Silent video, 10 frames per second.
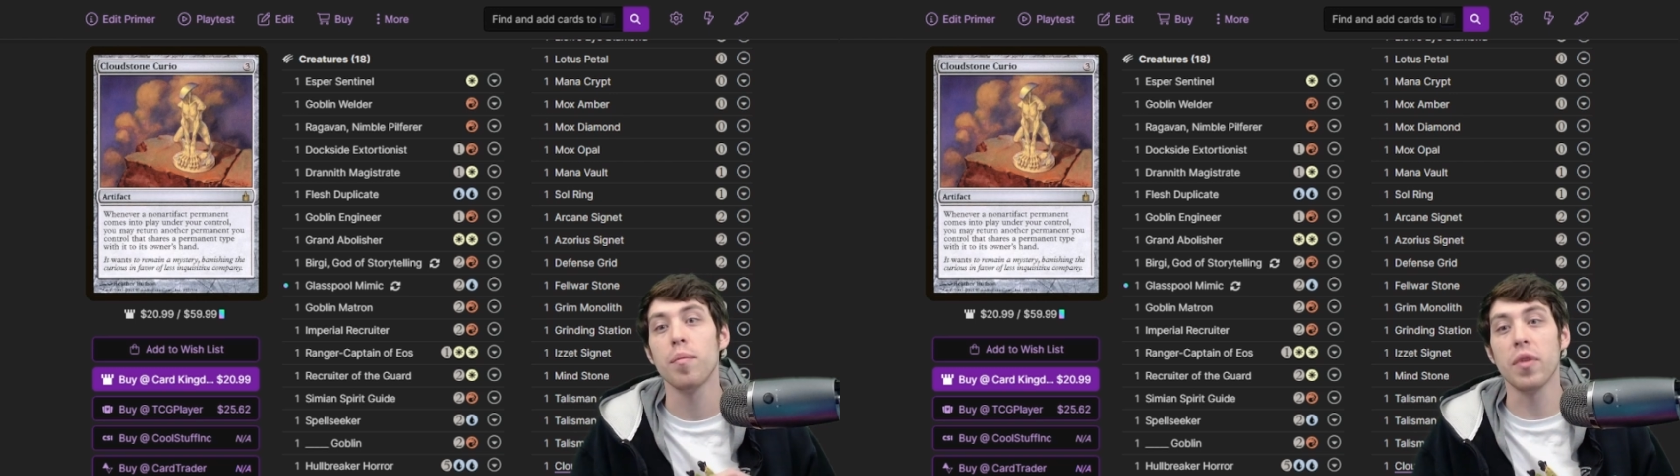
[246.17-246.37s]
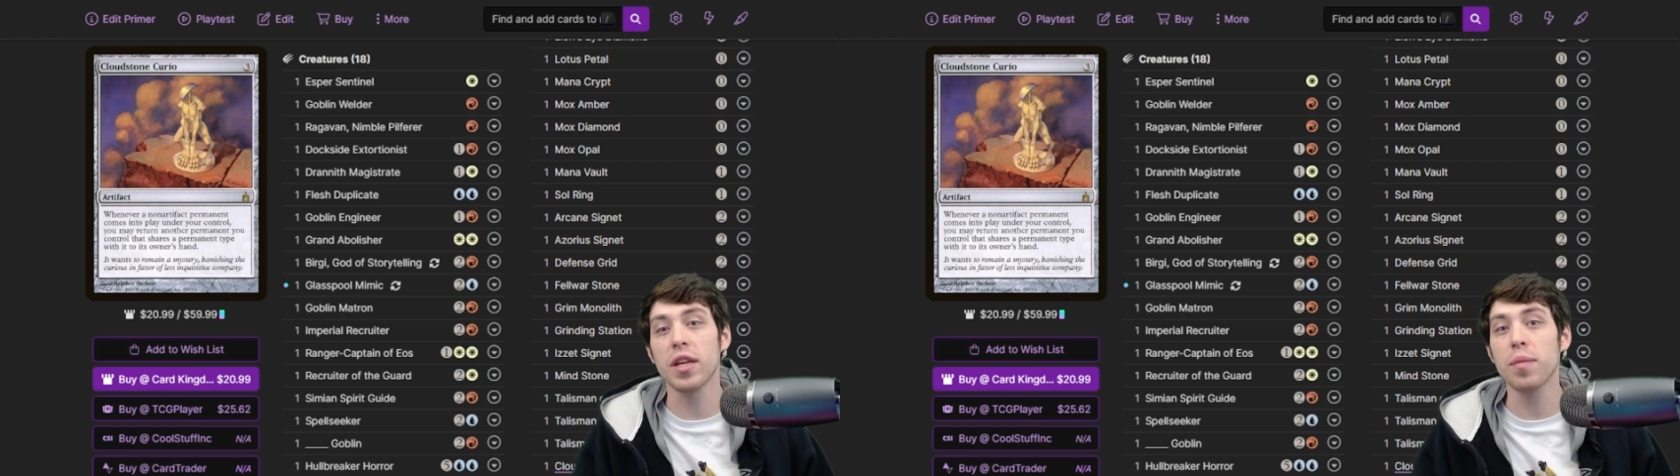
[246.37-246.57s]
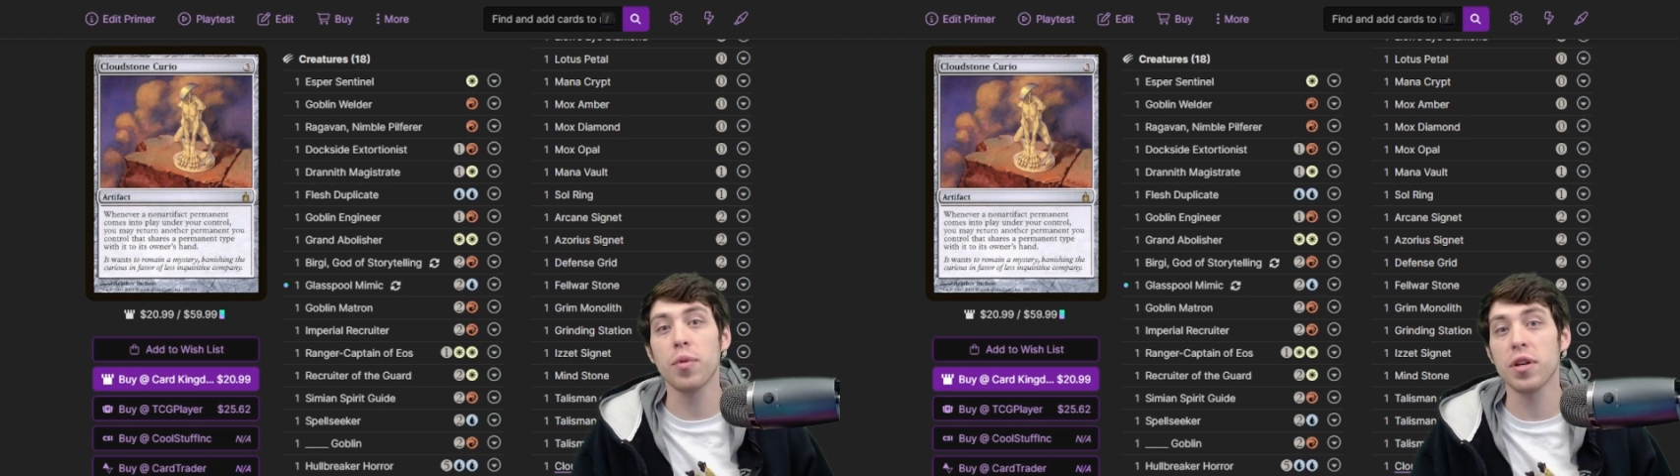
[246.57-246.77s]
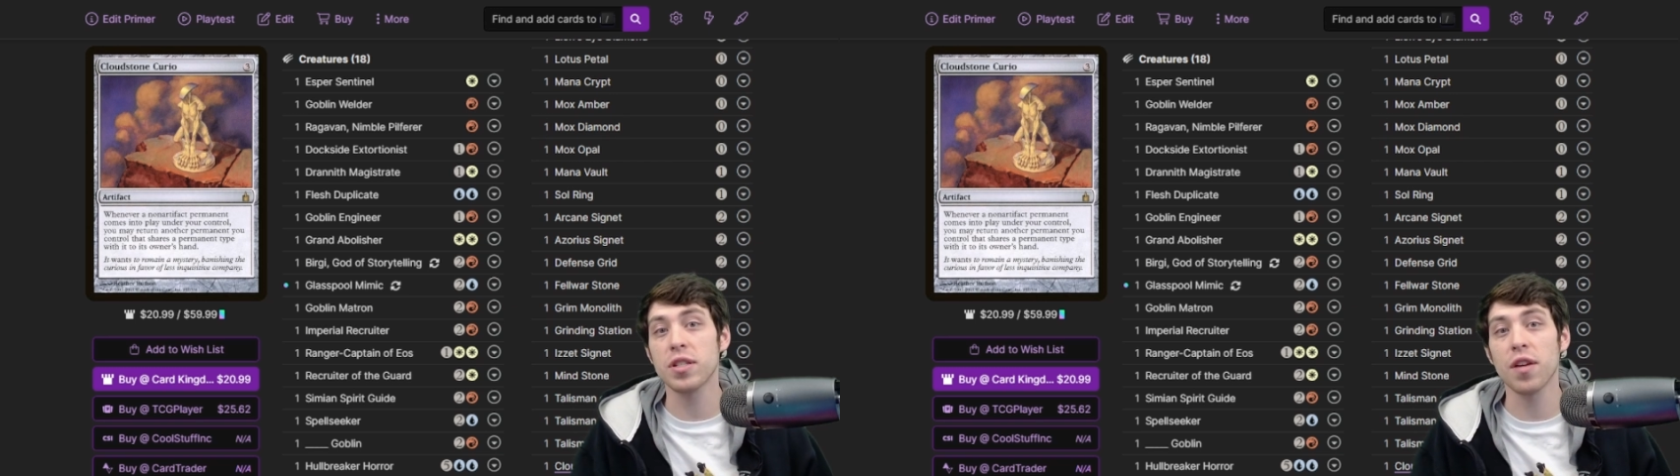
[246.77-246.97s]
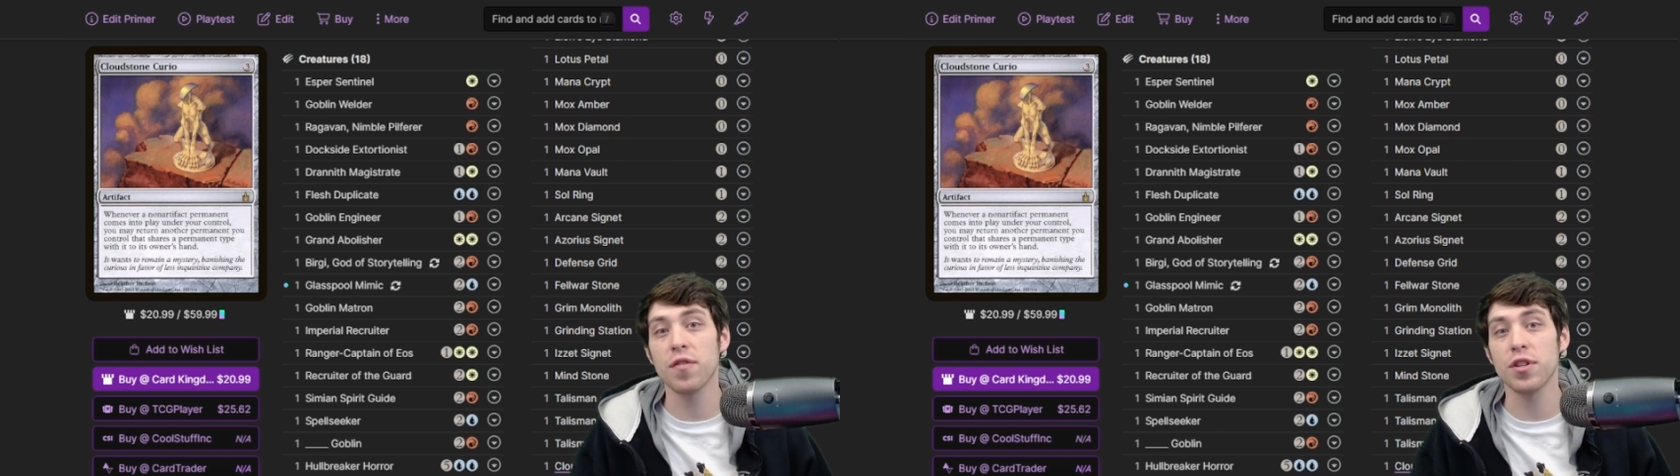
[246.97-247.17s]
Milling and putting
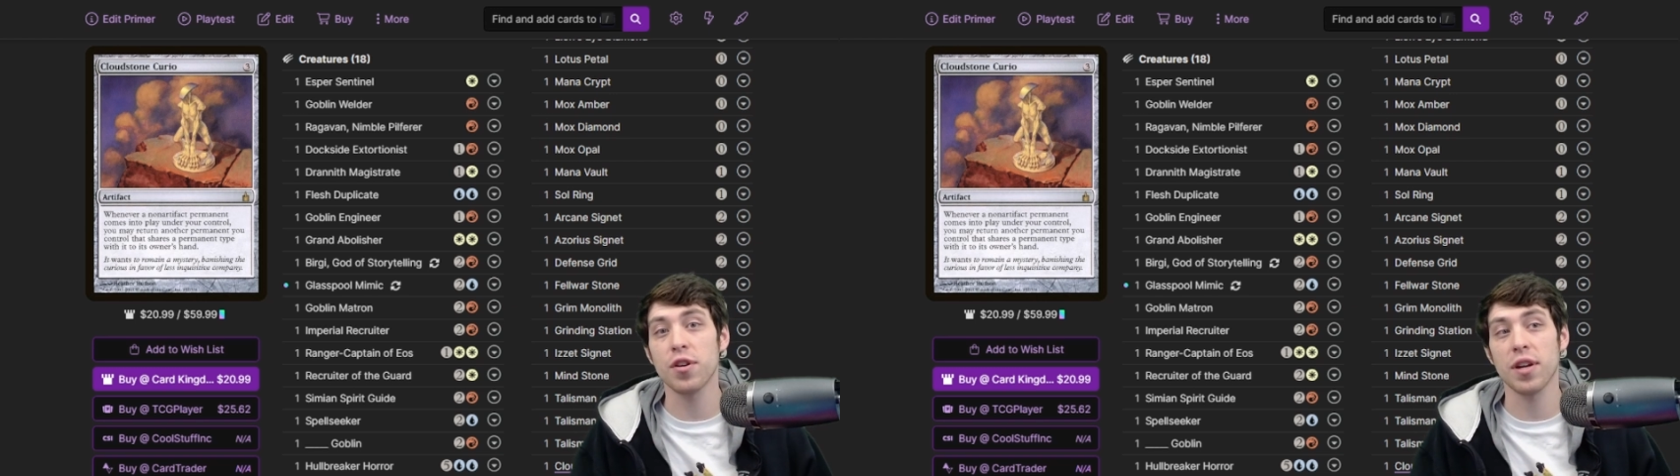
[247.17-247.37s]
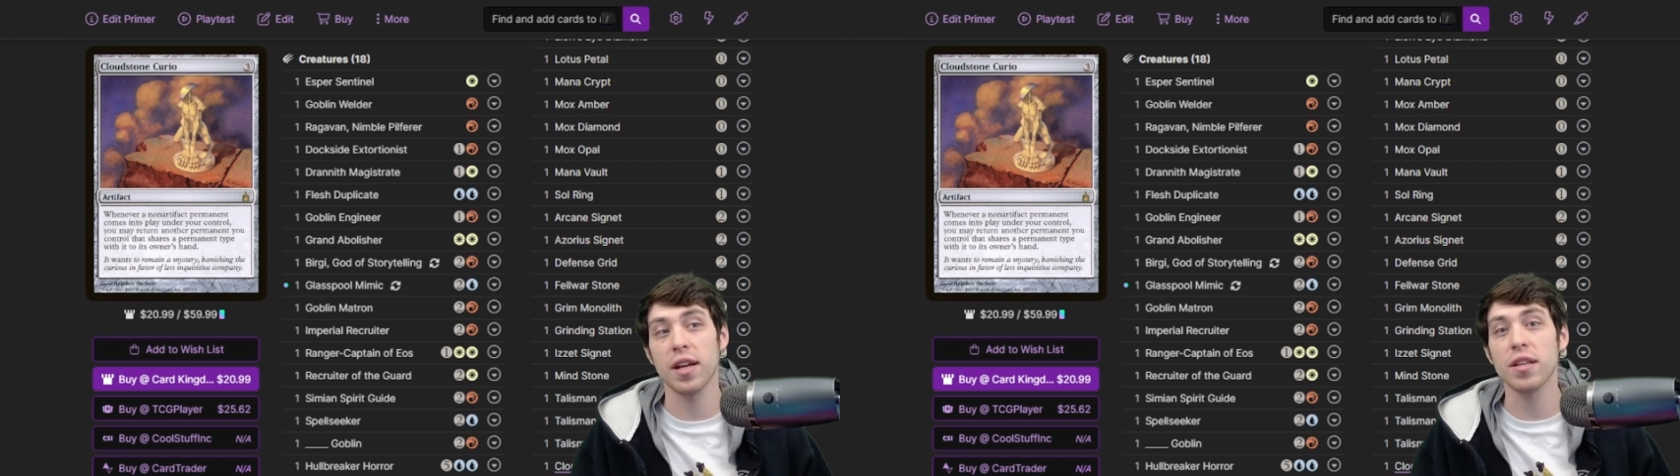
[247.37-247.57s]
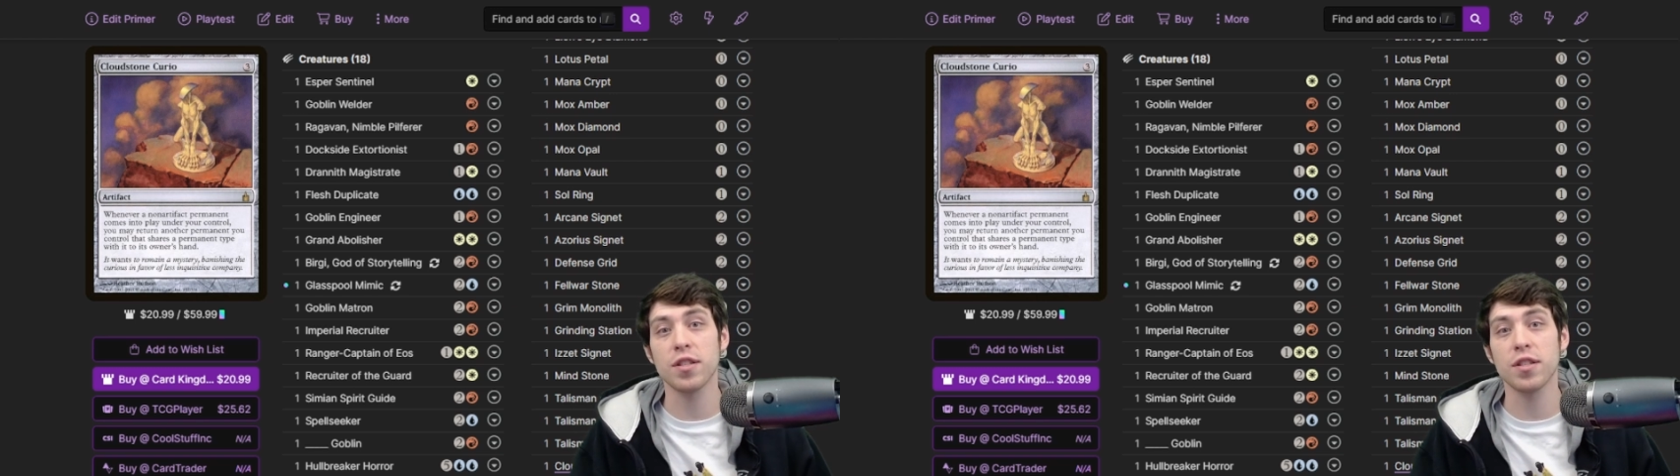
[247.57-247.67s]
stuff into your hand